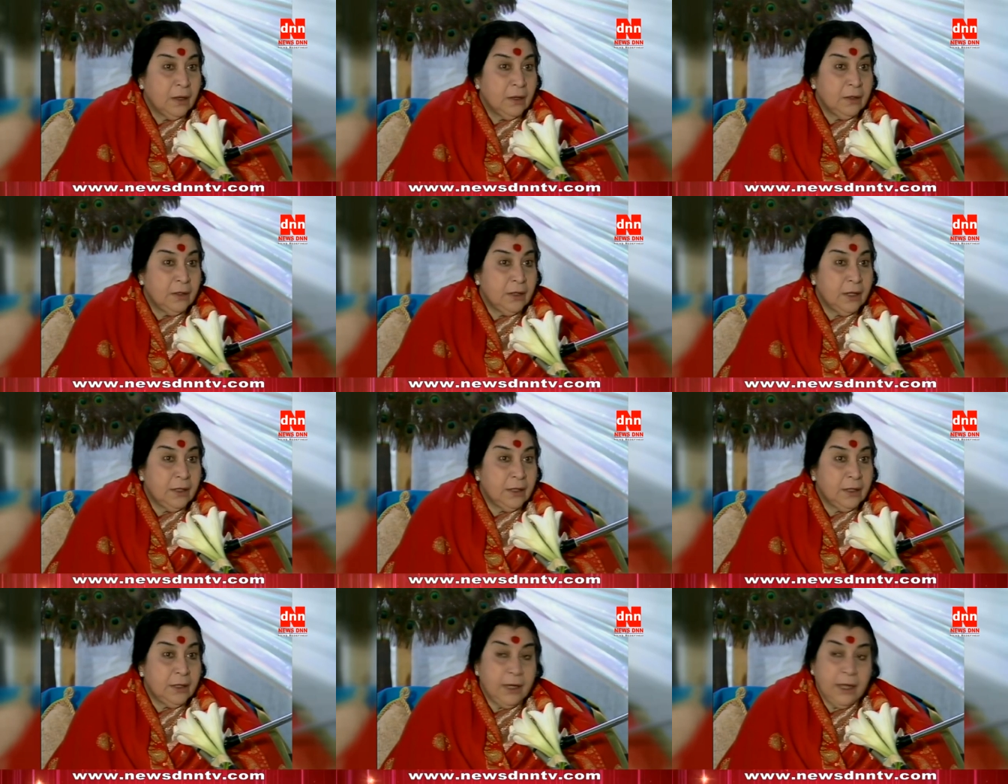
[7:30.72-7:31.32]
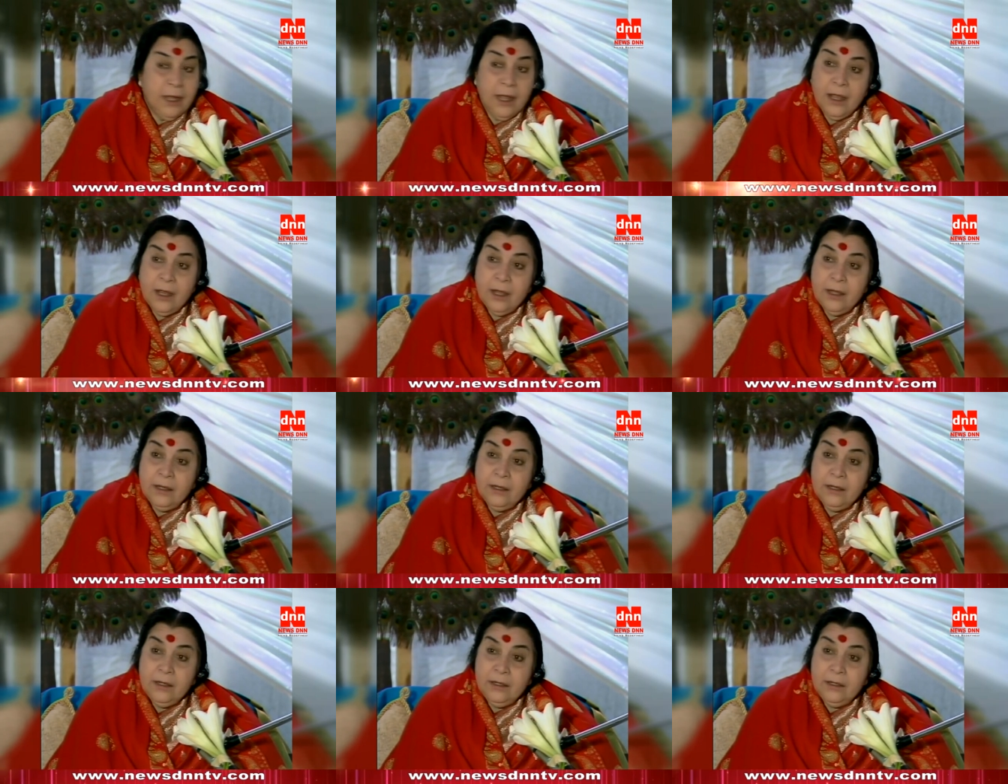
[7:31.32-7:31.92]
The other day I
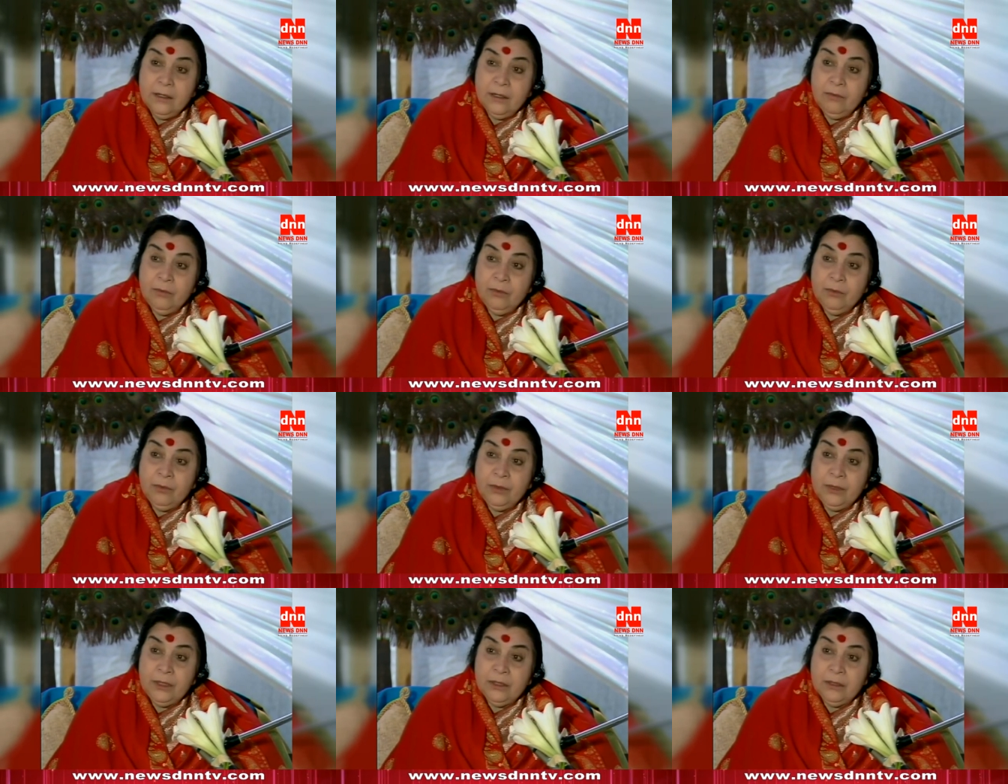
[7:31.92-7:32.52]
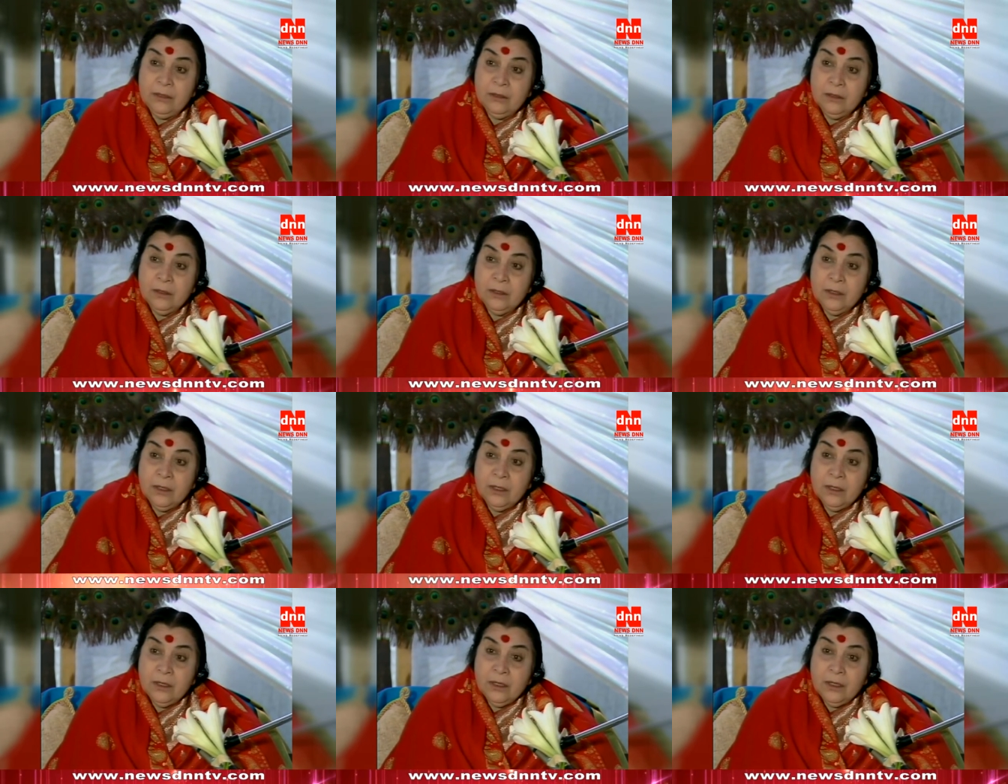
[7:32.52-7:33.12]
had an interview with
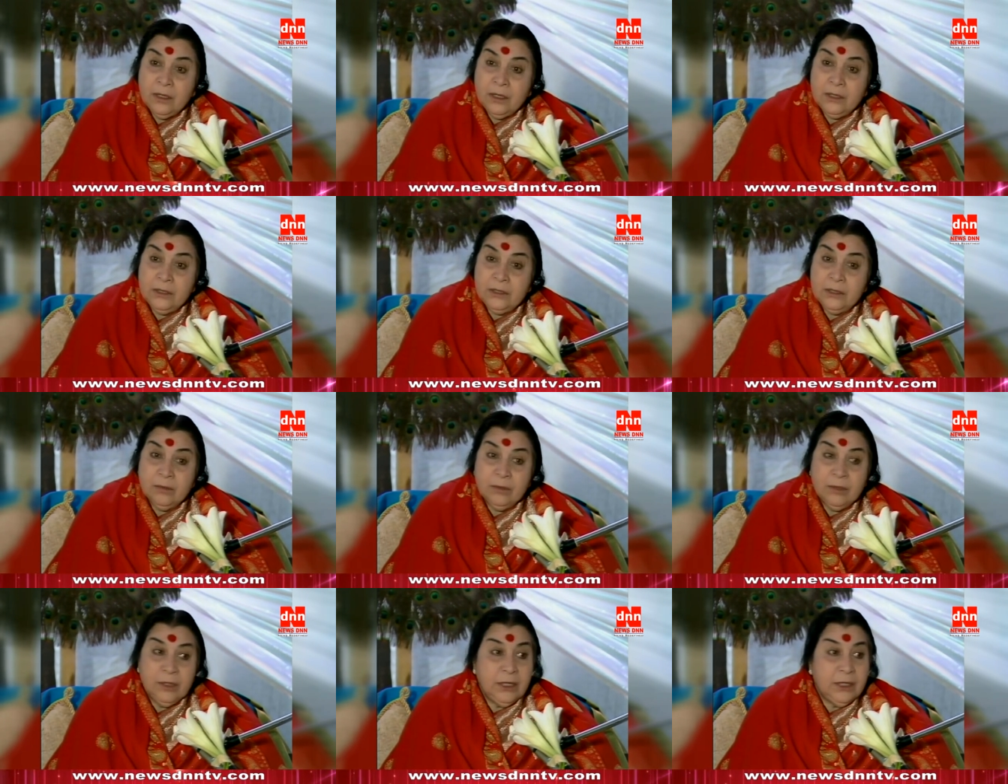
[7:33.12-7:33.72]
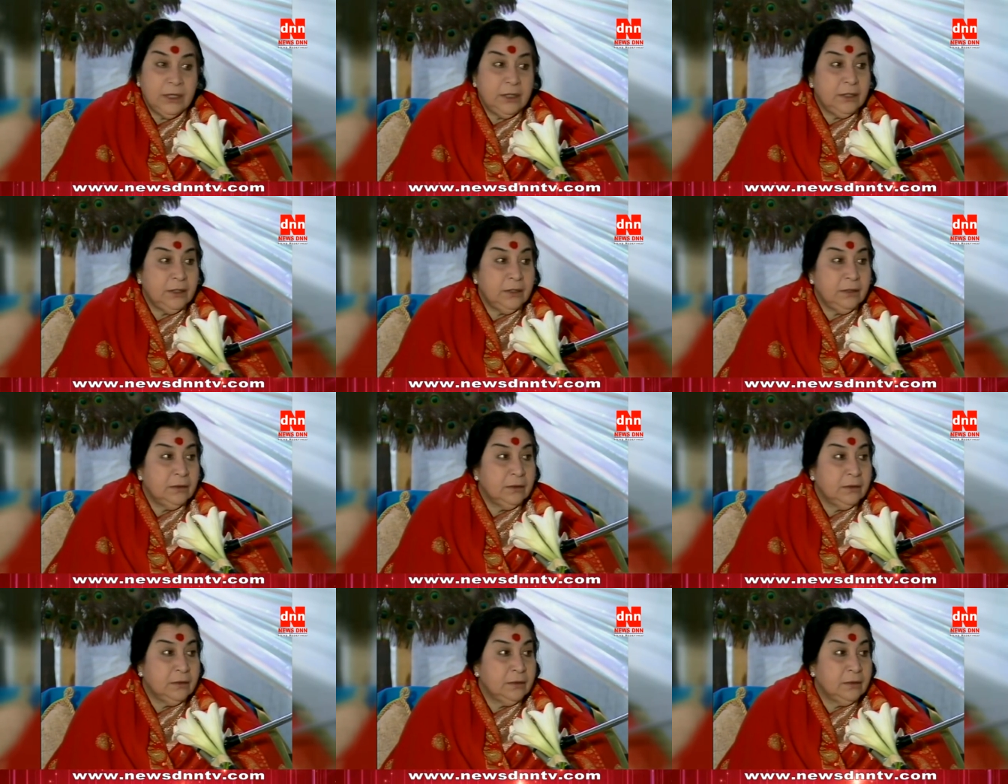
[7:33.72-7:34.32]
a German
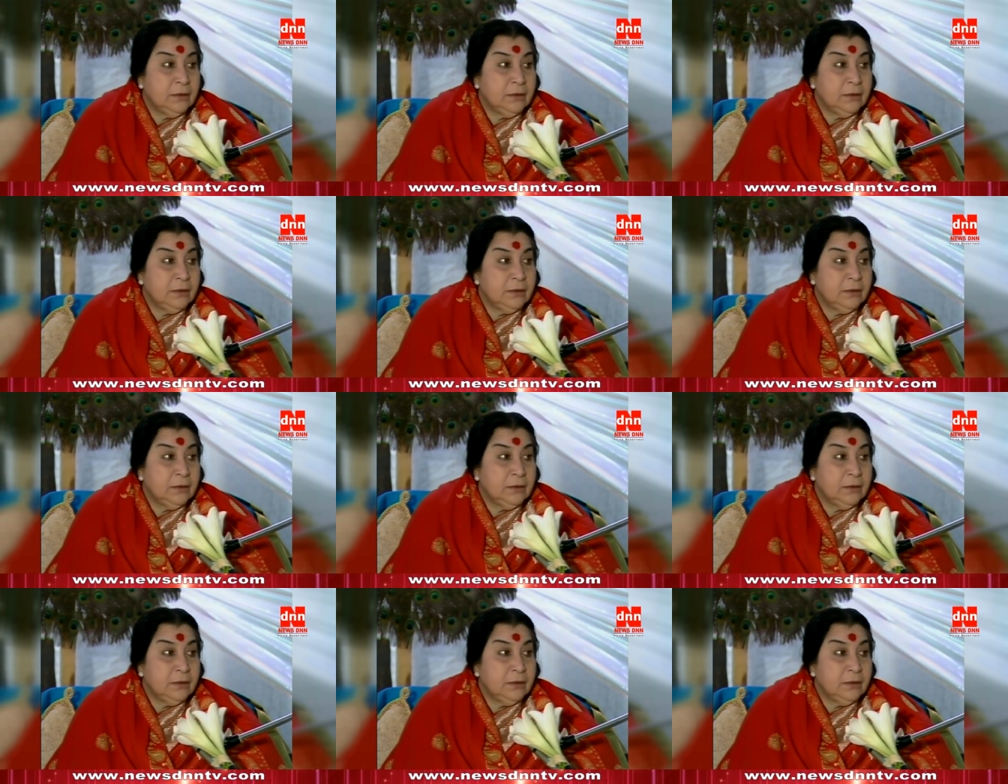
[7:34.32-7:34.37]
lady,